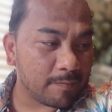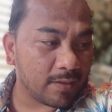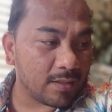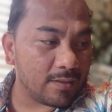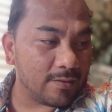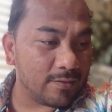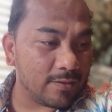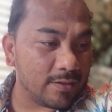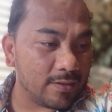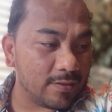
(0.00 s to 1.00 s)

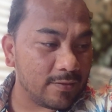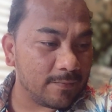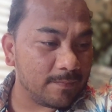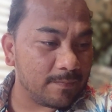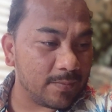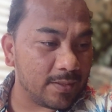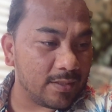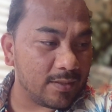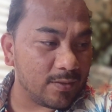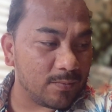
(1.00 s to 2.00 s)
the
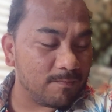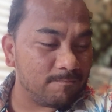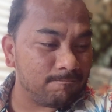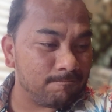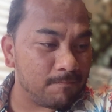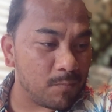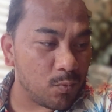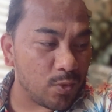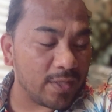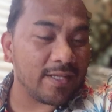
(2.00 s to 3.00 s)
you know
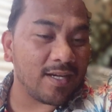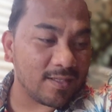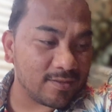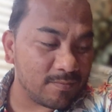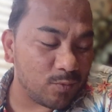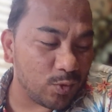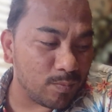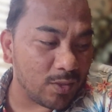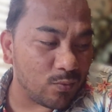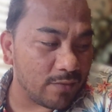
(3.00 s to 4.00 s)
when
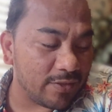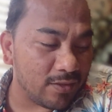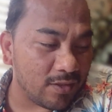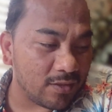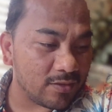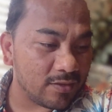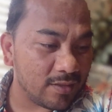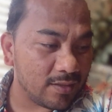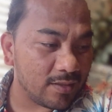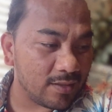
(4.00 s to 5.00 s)
my wife and daughter
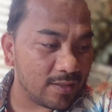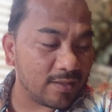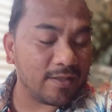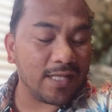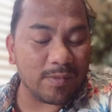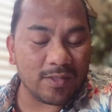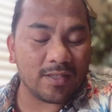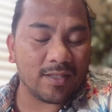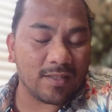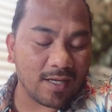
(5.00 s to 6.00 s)
and the
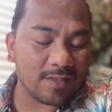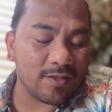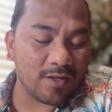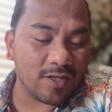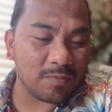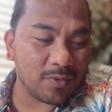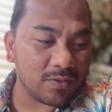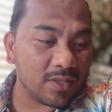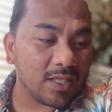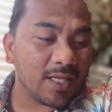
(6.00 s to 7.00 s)
neighbor got to the
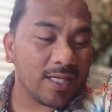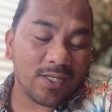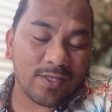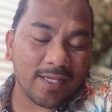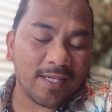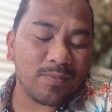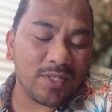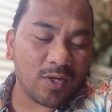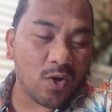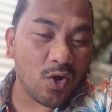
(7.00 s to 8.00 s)
hospital, they gave
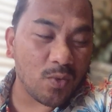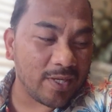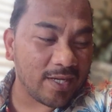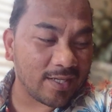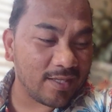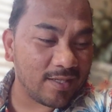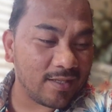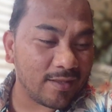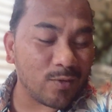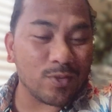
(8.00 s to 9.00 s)
me a call back,
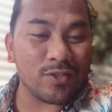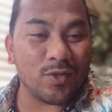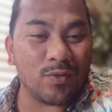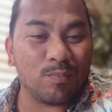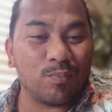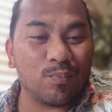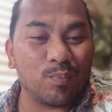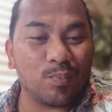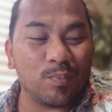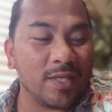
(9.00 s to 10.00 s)
and there was no
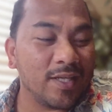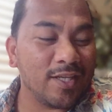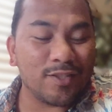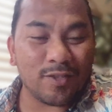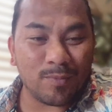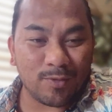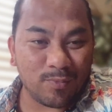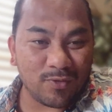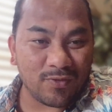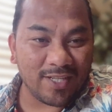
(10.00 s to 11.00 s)
interpreter
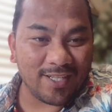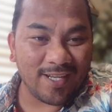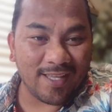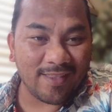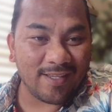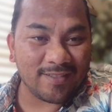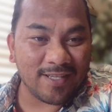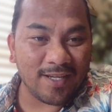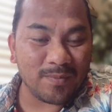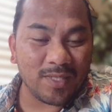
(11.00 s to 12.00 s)
provided at that
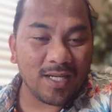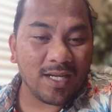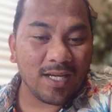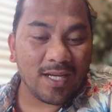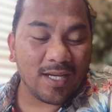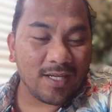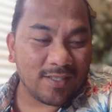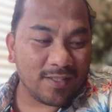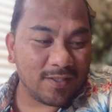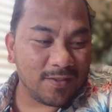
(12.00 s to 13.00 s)
time.
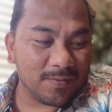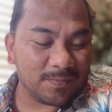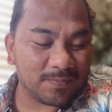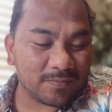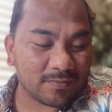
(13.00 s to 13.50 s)
Um,